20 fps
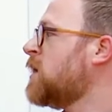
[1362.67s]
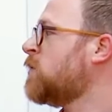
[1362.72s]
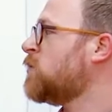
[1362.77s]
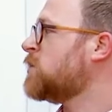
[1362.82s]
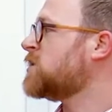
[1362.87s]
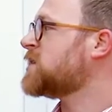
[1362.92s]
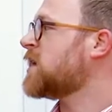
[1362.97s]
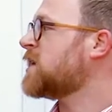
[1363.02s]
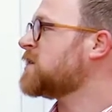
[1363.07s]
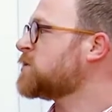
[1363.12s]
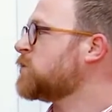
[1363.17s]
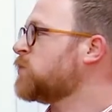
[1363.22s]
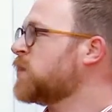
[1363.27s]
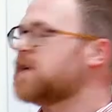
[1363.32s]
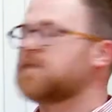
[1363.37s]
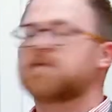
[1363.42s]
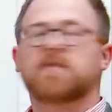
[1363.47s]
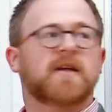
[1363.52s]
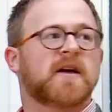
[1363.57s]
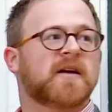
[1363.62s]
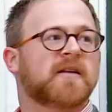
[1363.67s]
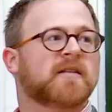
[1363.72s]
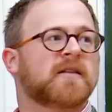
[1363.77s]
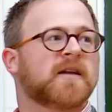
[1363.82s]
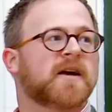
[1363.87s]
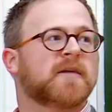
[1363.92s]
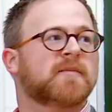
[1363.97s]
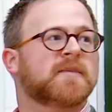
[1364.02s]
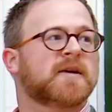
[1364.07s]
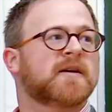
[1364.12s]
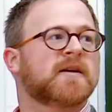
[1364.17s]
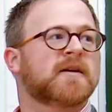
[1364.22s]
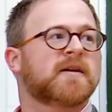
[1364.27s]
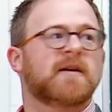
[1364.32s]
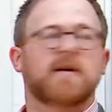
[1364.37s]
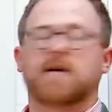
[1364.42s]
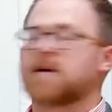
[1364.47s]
which has a wavelength lambda,